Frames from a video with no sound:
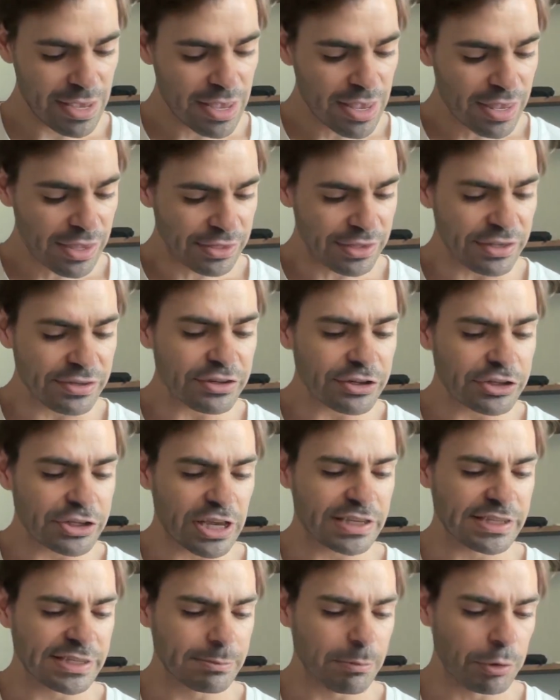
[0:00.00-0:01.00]
These are
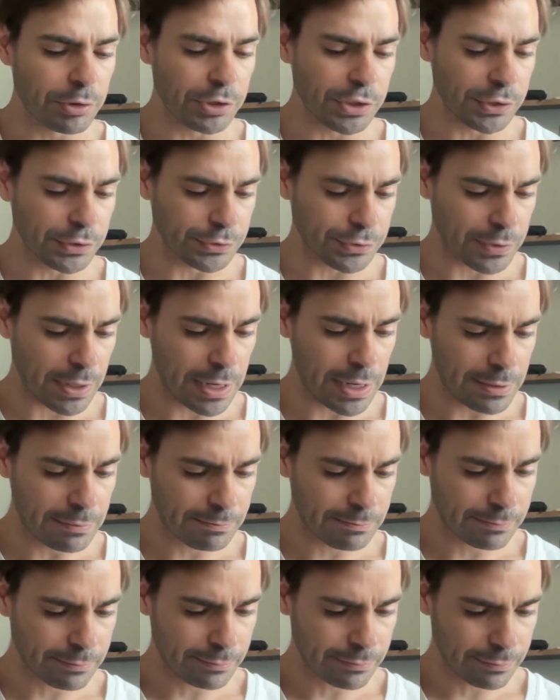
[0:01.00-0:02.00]
testimonials, right?
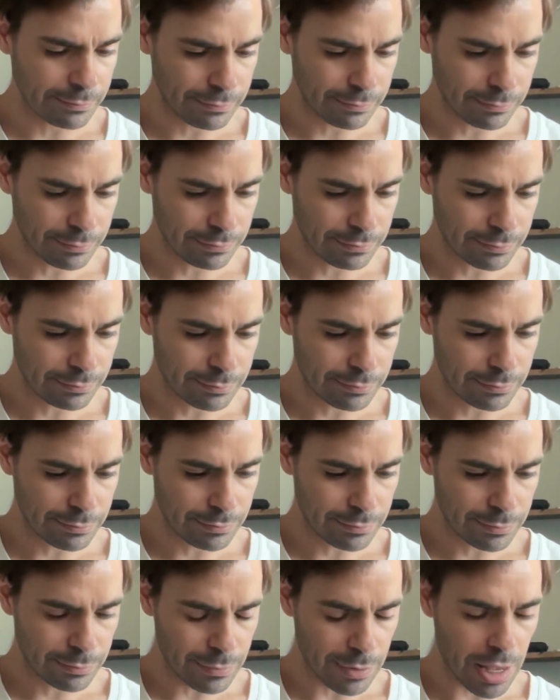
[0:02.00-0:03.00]

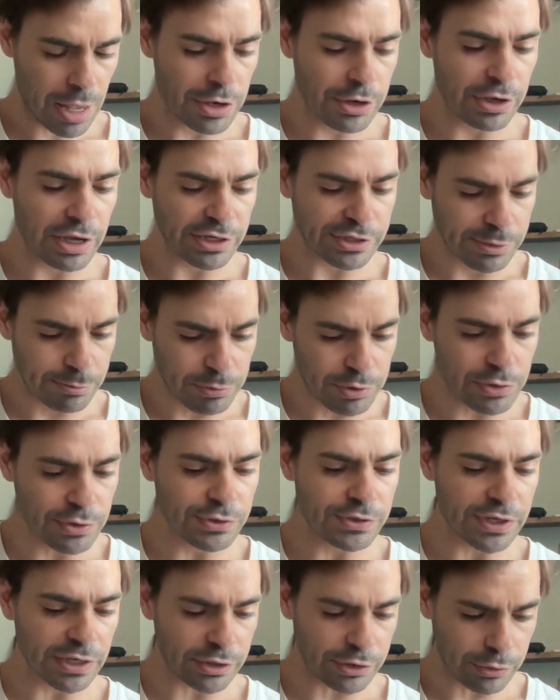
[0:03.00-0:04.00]
And you got some
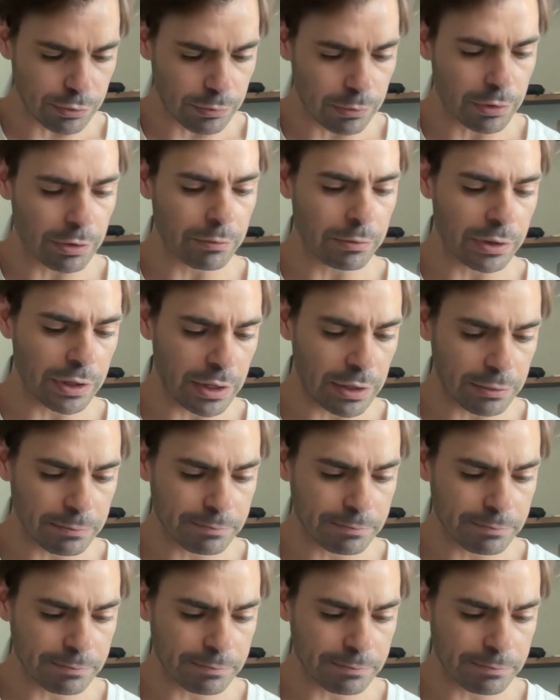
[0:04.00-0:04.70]
music to work with it,